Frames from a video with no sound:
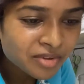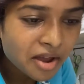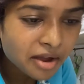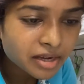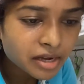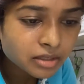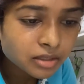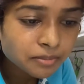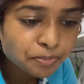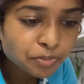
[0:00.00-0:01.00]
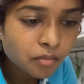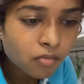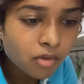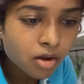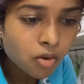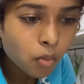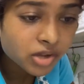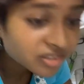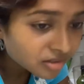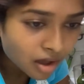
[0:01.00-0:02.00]
Hi, Addy.
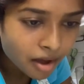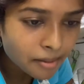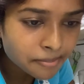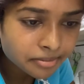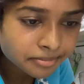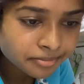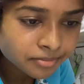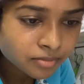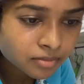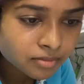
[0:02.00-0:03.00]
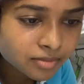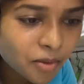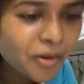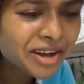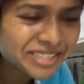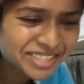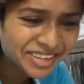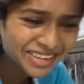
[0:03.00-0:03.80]
What's up? What?